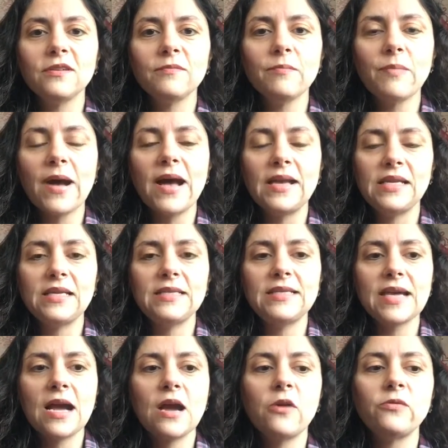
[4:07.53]
body
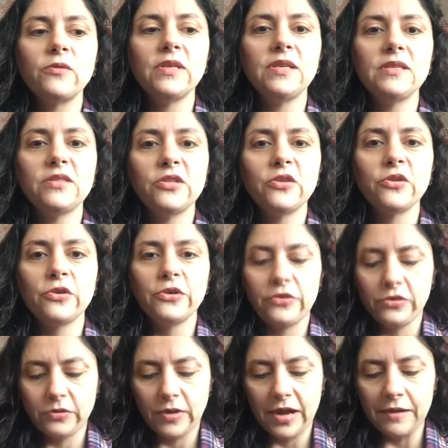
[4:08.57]
down into the
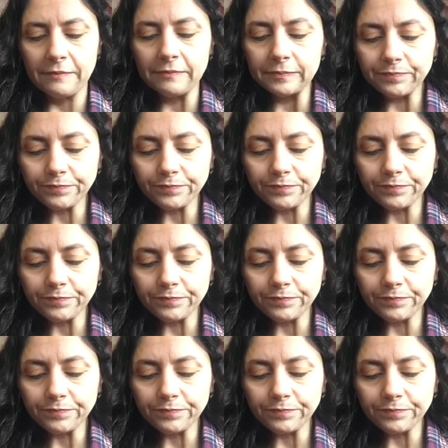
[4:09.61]
earth, okay?